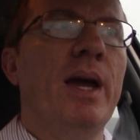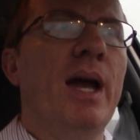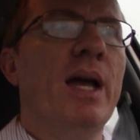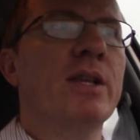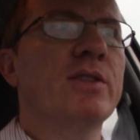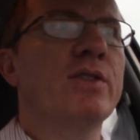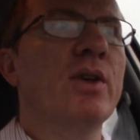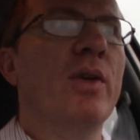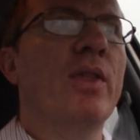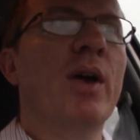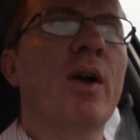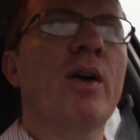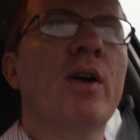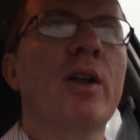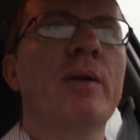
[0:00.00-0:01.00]
And so
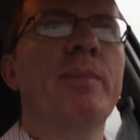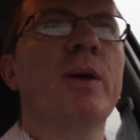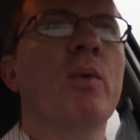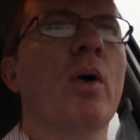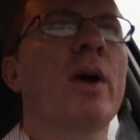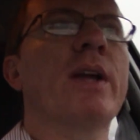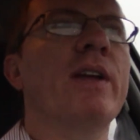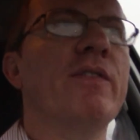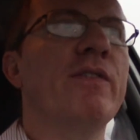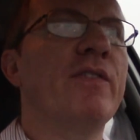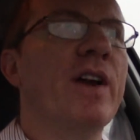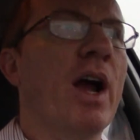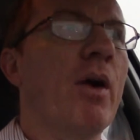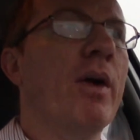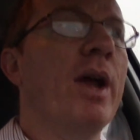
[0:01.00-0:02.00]
they're going to be working
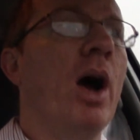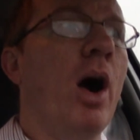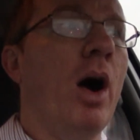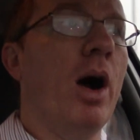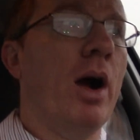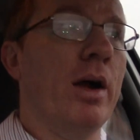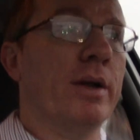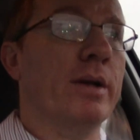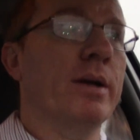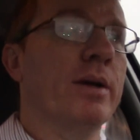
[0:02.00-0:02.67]
very hard